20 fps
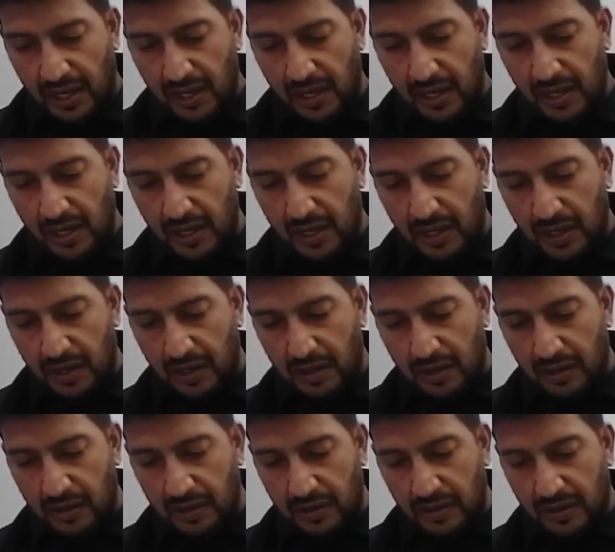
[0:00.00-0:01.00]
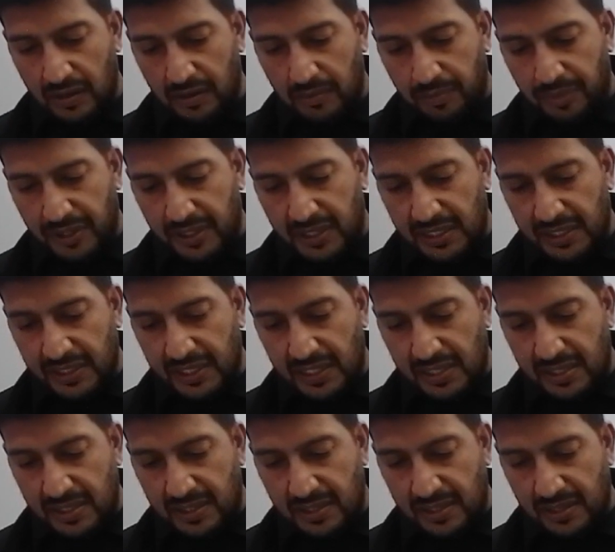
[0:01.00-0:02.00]
uh,
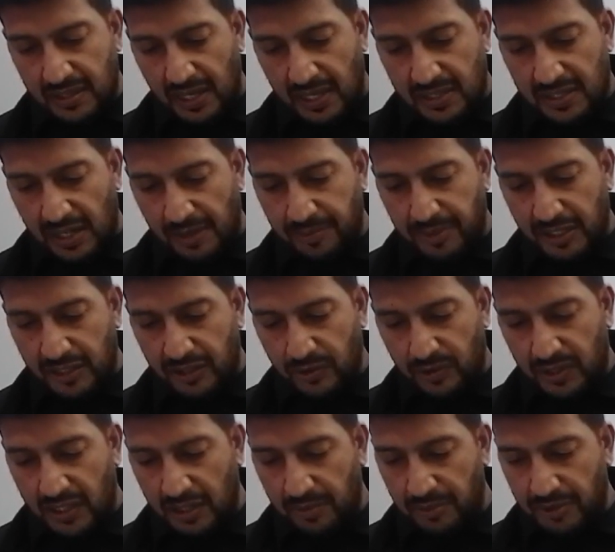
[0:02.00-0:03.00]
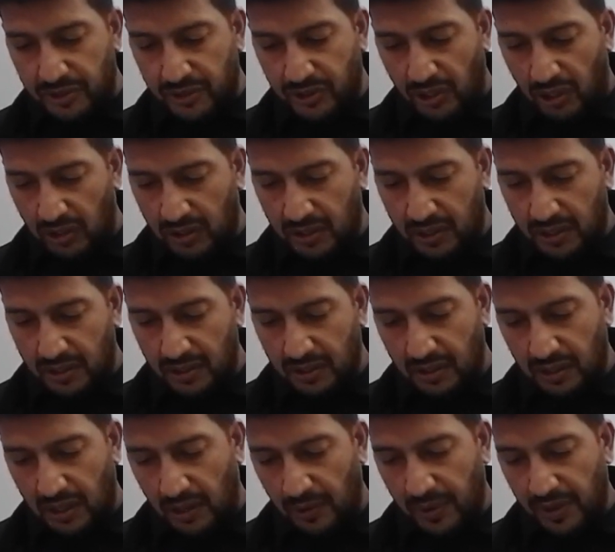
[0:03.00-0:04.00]
brittleness and subject to thermal shock.
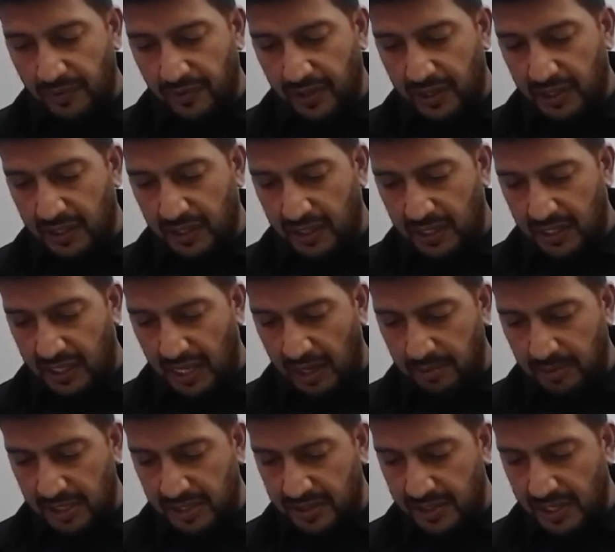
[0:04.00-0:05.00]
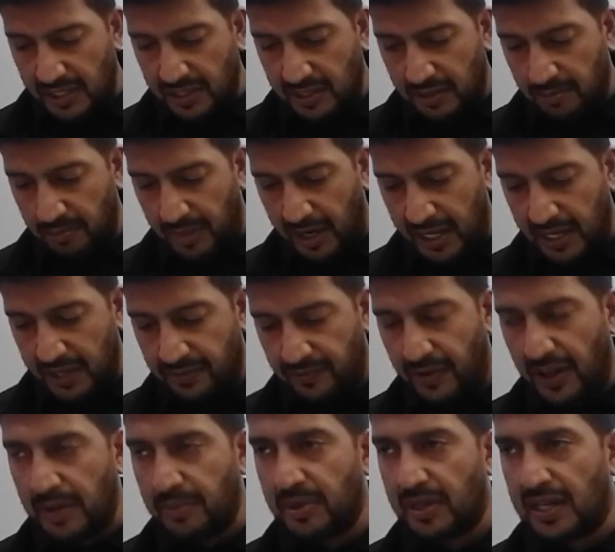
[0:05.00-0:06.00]
However, it can be strengthened by
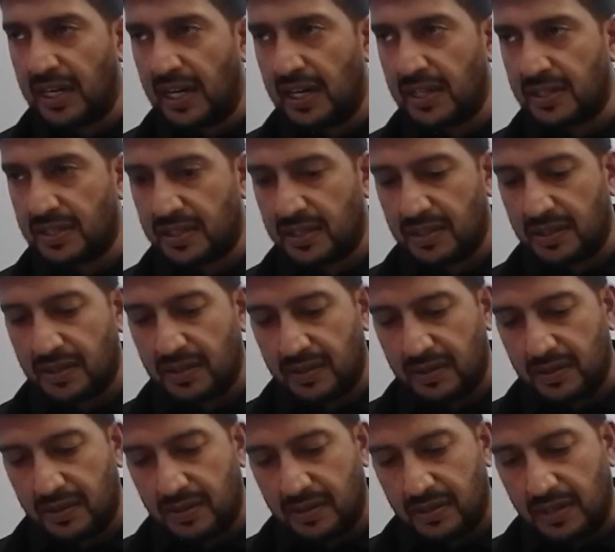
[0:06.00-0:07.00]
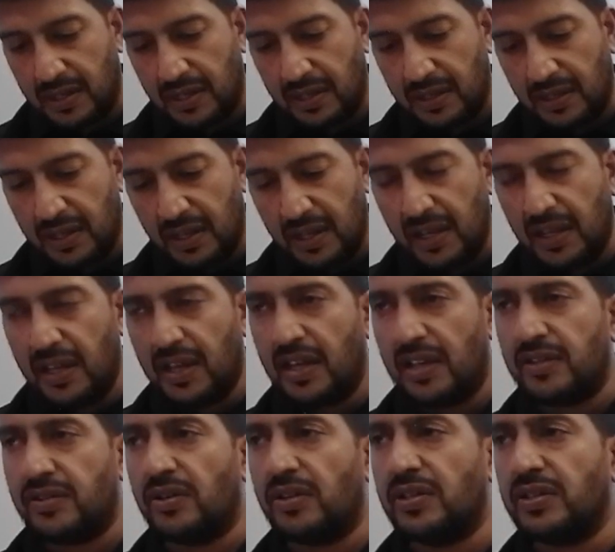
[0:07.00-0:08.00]
fiberglass. Right?
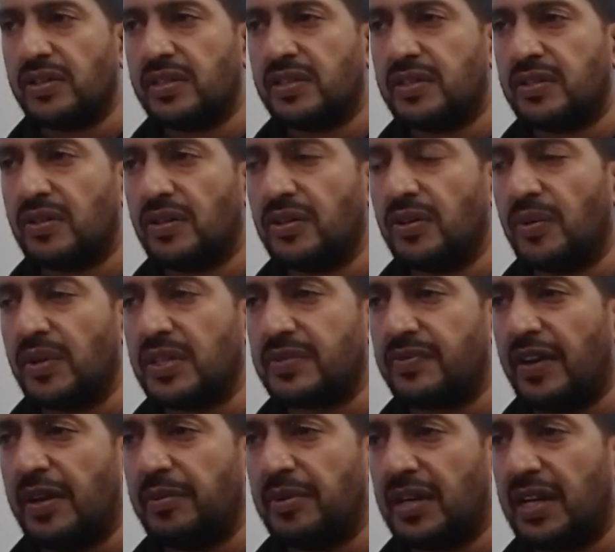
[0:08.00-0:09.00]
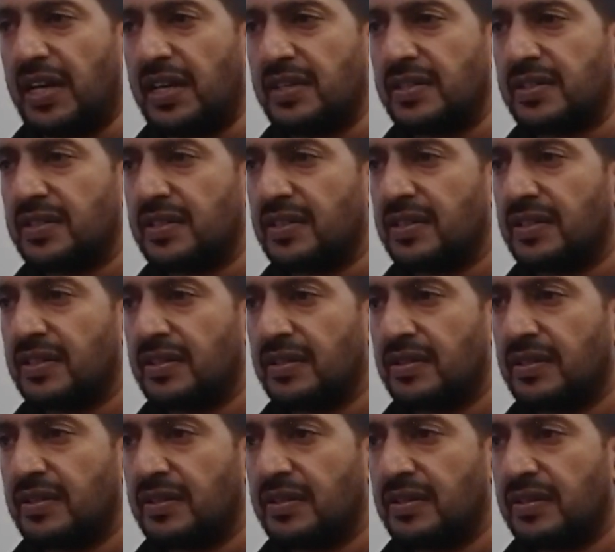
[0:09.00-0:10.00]
you you know what's fiberglass? Yeah,
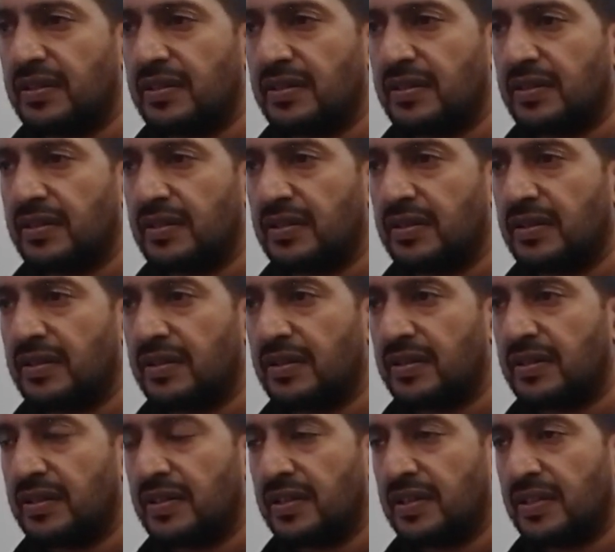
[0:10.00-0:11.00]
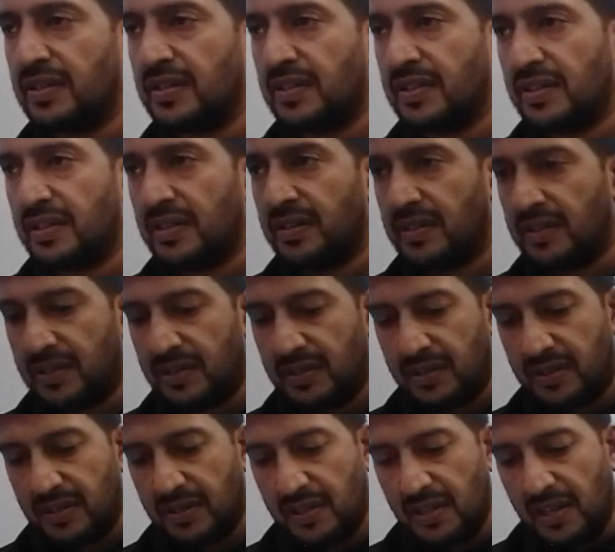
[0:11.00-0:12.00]
yeah. But how is that uh, strengthened by?
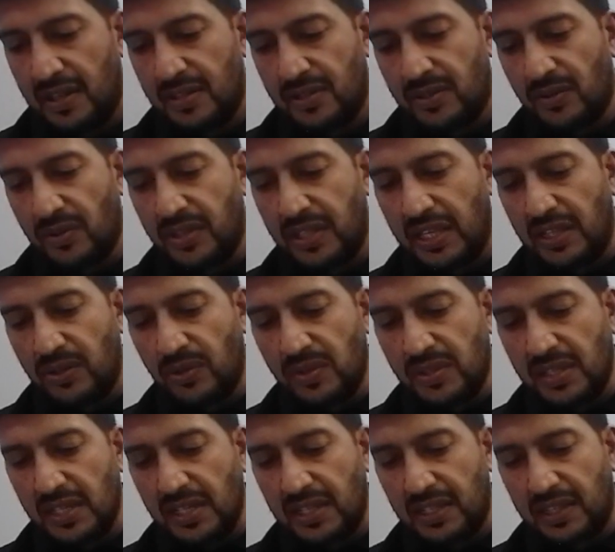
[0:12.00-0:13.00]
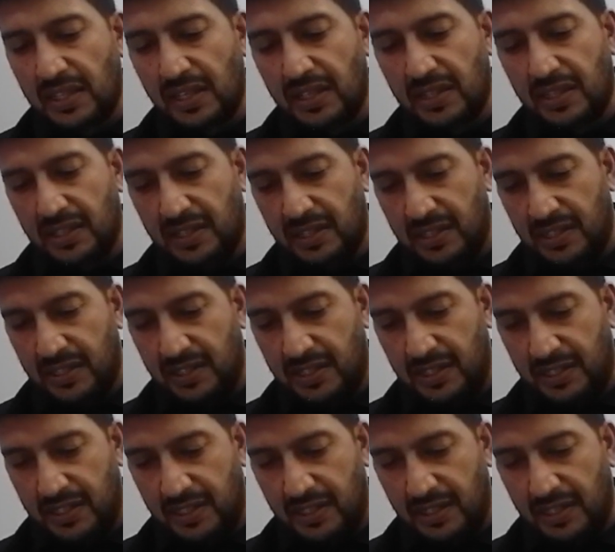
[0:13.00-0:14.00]
So they're using the,
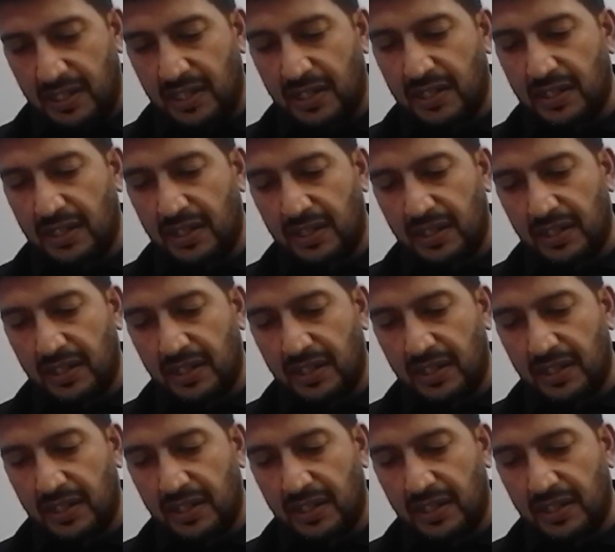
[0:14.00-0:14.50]
the